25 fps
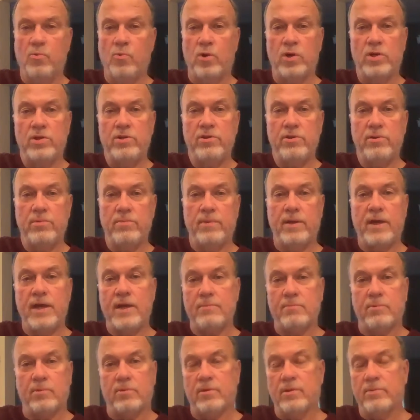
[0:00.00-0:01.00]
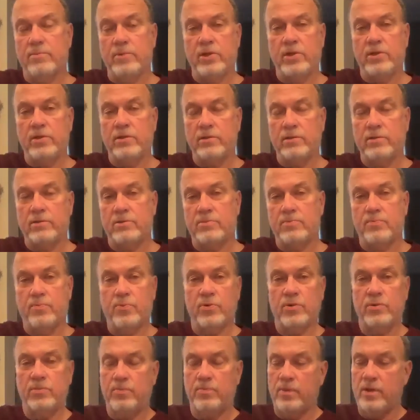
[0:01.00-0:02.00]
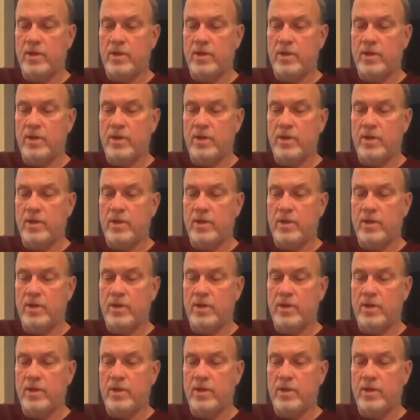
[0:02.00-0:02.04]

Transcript: one year Bible. I mean, it's pretty